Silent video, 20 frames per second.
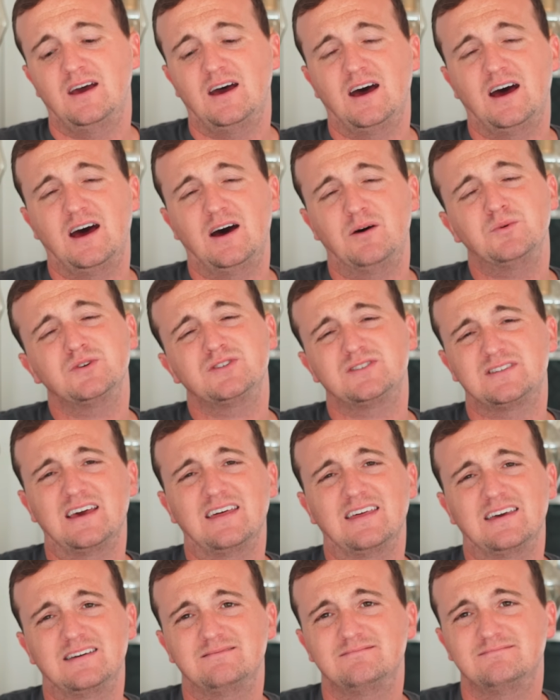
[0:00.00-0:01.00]
uh, we'll
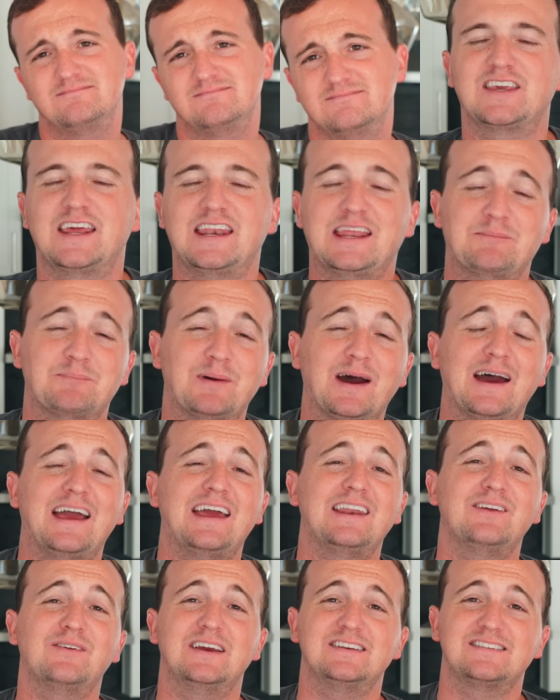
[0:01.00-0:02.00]
sell it. Kidding, but
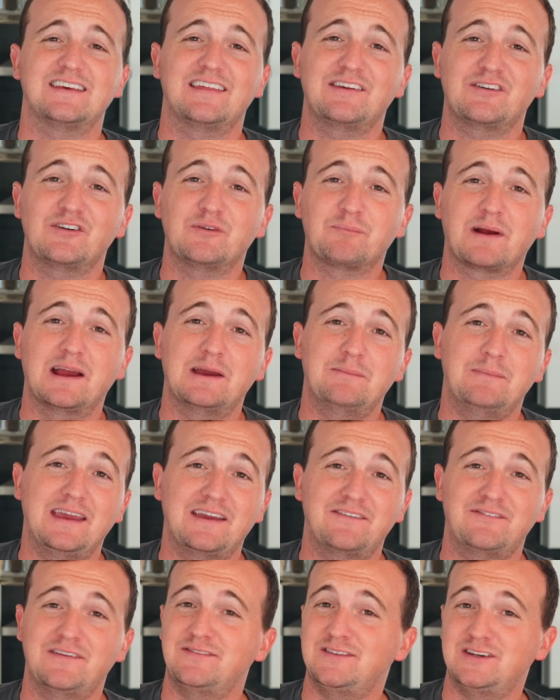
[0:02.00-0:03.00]
anyways, I think we'll probably
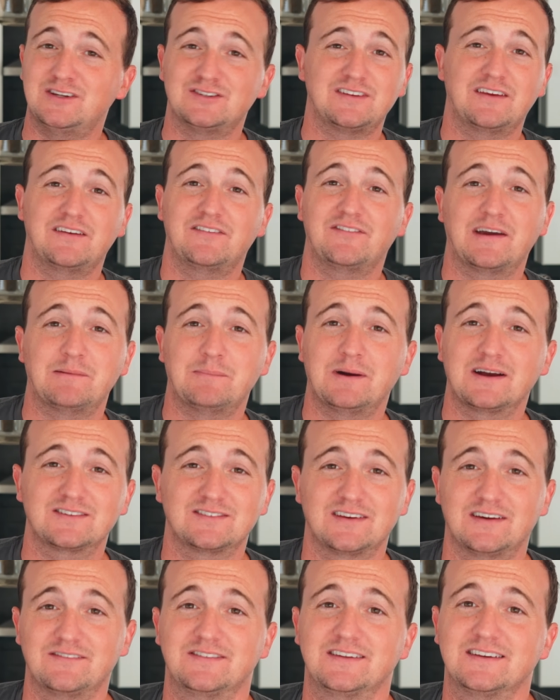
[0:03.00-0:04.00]
make fifty or seventy-five
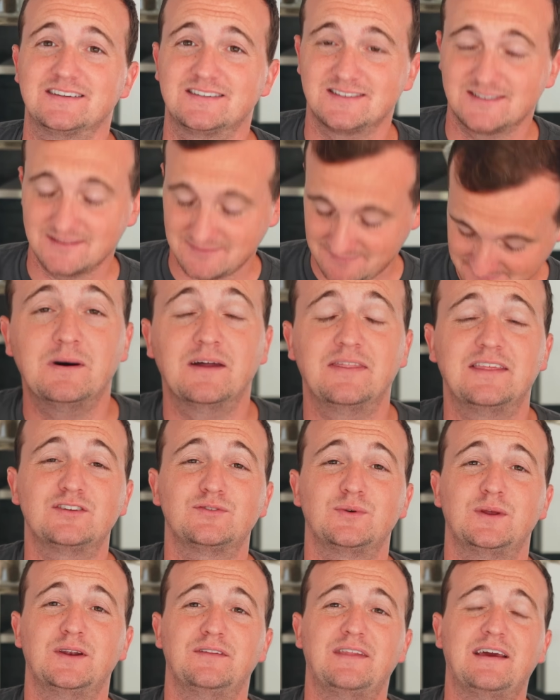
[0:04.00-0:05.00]
bucks off this. But
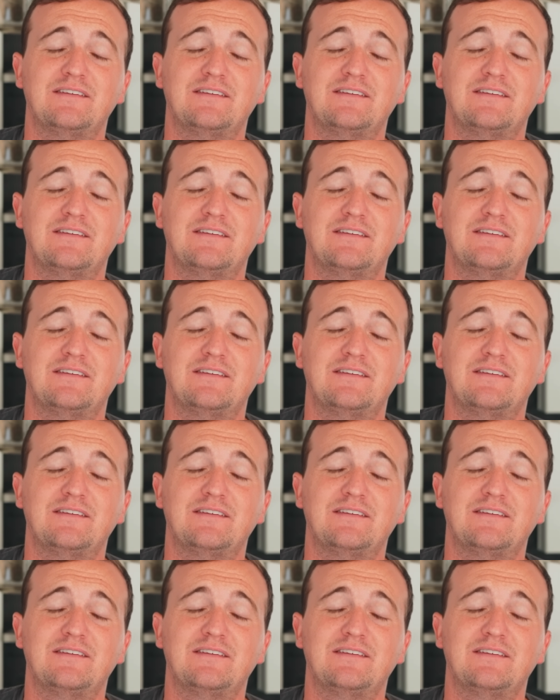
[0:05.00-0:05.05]
this one will